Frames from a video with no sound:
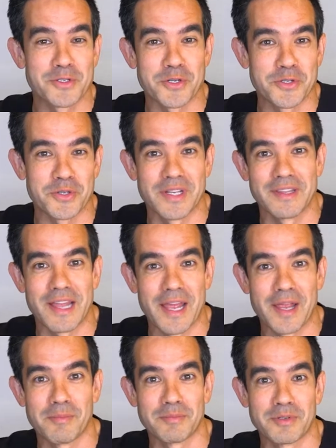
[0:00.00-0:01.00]
surgery
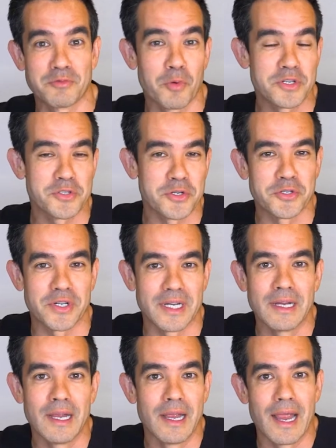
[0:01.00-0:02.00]
than before surgery.
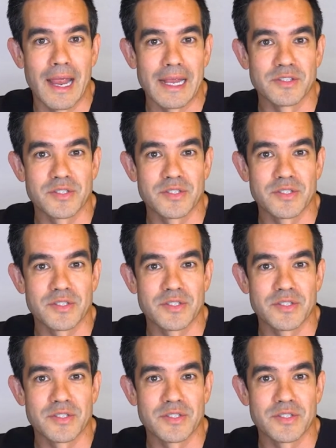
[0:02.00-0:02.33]
And